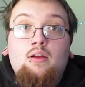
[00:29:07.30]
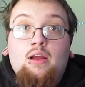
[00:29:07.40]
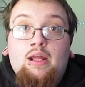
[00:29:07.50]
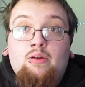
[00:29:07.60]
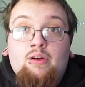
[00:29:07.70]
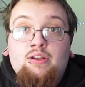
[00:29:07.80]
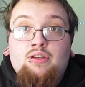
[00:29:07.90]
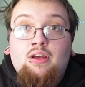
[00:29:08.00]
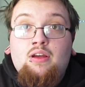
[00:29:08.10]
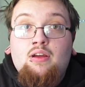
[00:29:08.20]

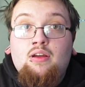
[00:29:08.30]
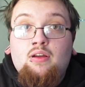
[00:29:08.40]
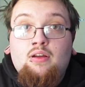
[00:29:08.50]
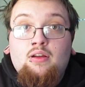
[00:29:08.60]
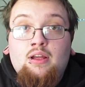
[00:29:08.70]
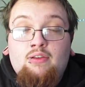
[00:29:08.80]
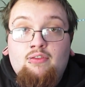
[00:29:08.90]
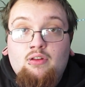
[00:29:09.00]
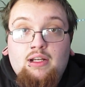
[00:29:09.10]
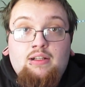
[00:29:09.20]
Anyways, if
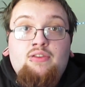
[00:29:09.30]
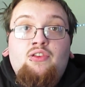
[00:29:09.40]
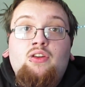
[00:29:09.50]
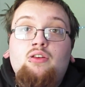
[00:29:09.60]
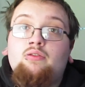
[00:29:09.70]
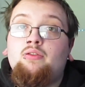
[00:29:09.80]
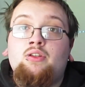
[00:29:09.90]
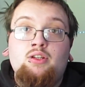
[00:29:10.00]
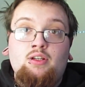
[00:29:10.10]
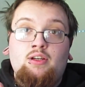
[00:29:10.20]
you like this video,
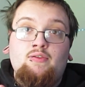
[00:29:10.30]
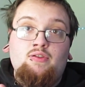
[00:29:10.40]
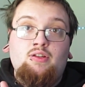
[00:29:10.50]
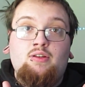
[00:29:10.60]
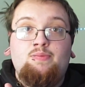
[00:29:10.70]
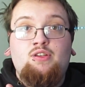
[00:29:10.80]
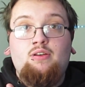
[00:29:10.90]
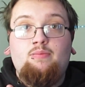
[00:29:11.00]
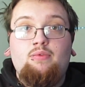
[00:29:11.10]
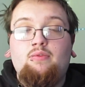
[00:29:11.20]
give it a thumbs
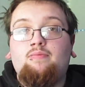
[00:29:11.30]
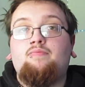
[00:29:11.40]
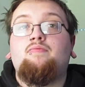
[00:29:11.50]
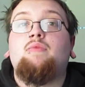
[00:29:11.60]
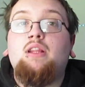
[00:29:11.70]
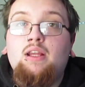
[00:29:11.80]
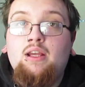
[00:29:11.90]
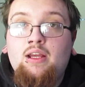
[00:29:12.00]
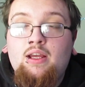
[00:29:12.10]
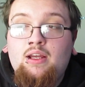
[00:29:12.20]
up,
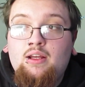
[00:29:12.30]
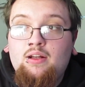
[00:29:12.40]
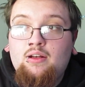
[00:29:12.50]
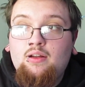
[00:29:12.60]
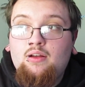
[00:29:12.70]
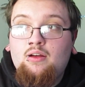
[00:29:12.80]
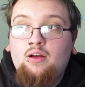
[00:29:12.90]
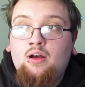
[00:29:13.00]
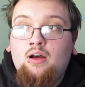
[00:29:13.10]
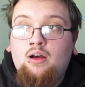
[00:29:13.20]
and
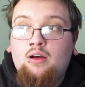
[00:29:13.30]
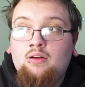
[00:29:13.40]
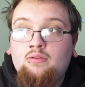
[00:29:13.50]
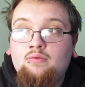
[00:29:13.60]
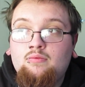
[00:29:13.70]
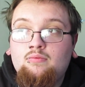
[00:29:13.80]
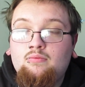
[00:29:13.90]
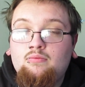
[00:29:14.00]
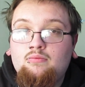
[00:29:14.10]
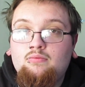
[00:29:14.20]
I
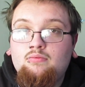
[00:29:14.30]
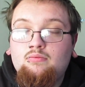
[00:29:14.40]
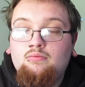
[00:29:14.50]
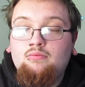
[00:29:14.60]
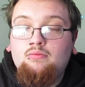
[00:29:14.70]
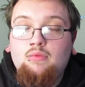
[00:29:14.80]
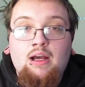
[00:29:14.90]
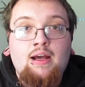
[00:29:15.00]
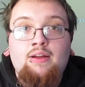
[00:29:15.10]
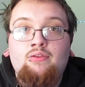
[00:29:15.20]

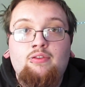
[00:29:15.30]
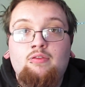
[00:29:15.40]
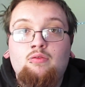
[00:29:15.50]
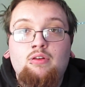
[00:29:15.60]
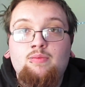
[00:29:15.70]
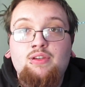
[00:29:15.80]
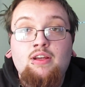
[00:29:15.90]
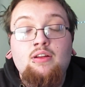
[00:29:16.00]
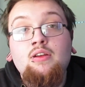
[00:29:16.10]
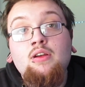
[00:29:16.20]
don't even know what I'm
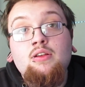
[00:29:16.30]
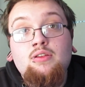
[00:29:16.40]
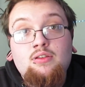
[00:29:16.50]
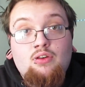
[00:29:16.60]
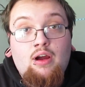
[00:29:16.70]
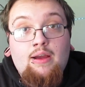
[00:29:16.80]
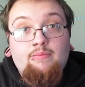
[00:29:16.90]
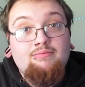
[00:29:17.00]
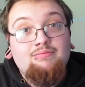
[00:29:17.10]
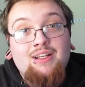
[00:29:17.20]
saying. Subscribe.
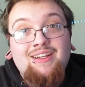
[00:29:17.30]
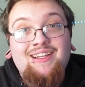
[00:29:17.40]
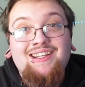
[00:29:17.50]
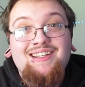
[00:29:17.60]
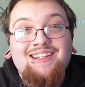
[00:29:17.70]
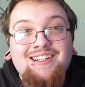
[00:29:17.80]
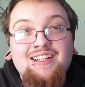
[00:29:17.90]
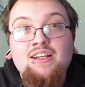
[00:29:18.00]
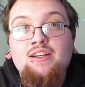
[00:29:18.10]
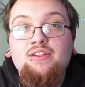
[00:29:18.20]

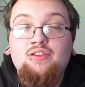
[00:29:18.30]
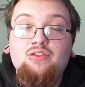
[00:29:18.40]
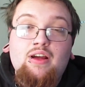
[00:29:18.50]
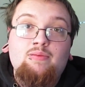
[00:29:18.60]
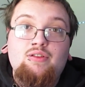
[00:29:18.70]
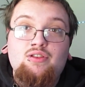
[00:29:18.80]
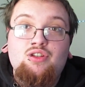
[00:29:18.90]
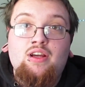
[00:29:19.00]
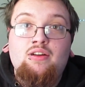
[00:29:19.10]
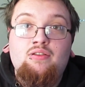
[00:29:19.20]
Subscribe to this
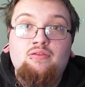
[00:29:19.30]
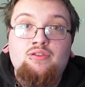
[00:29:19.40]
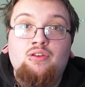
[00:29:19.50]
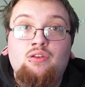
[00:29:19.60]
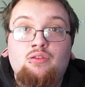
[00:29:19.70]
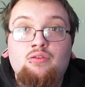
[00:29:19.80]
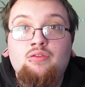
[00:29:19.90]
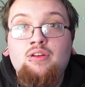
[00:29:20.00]
channel so